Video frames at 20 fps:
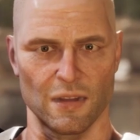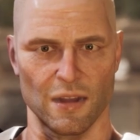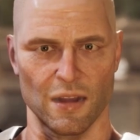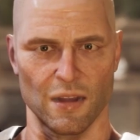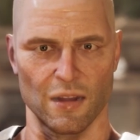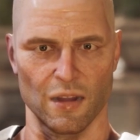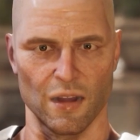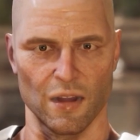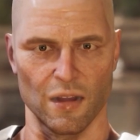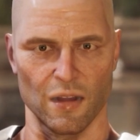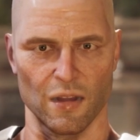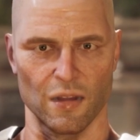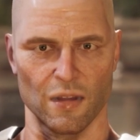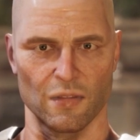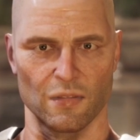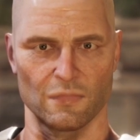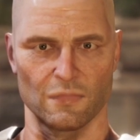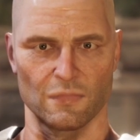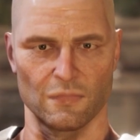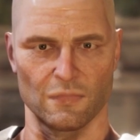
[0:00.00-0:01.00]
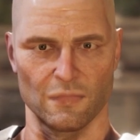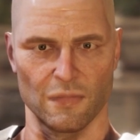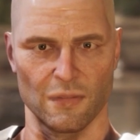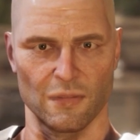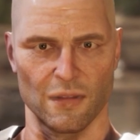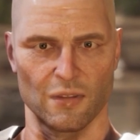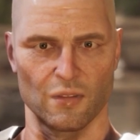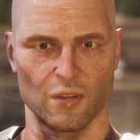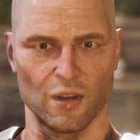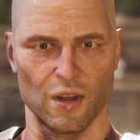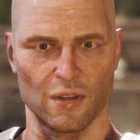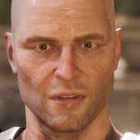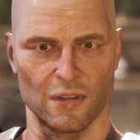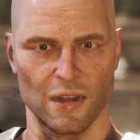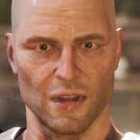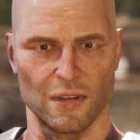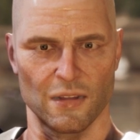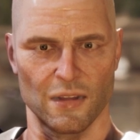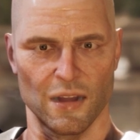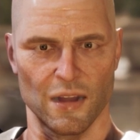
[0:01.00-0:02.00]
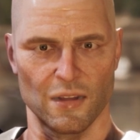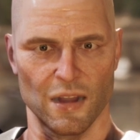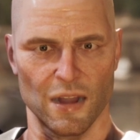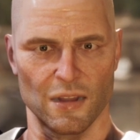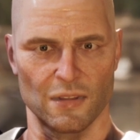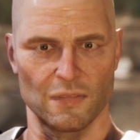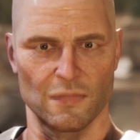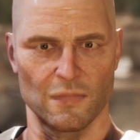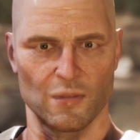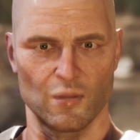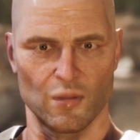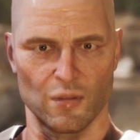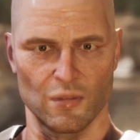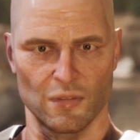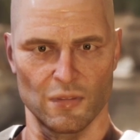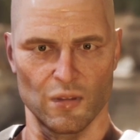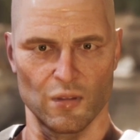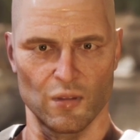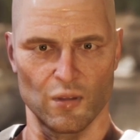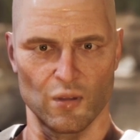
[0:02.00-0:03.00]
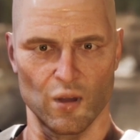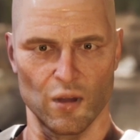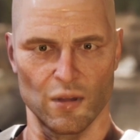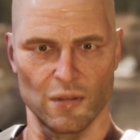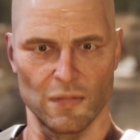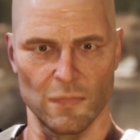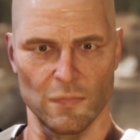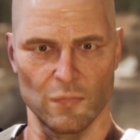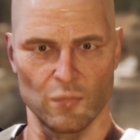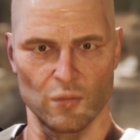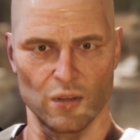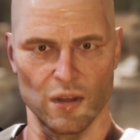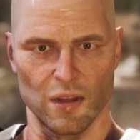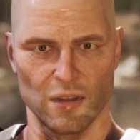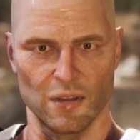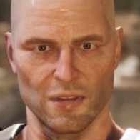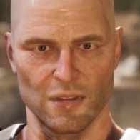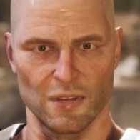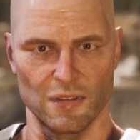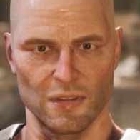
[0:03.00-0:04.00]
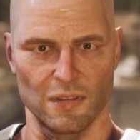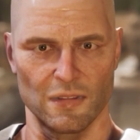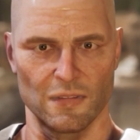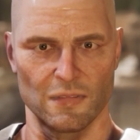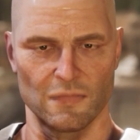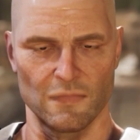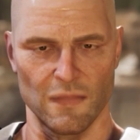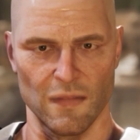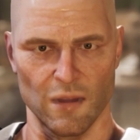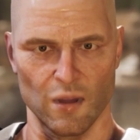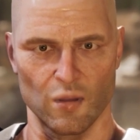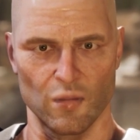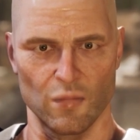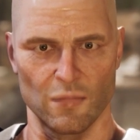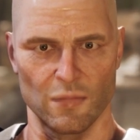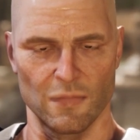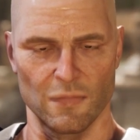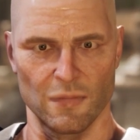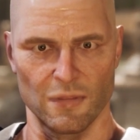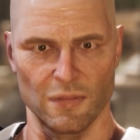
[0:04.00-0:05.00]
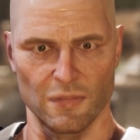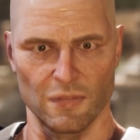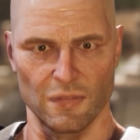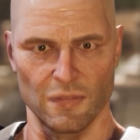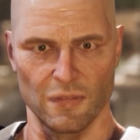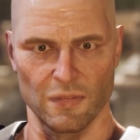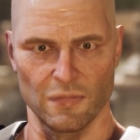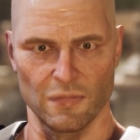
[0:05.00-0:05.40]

citizen. Magistrate Sentius asked me to escort you to him personally. Follow me, please.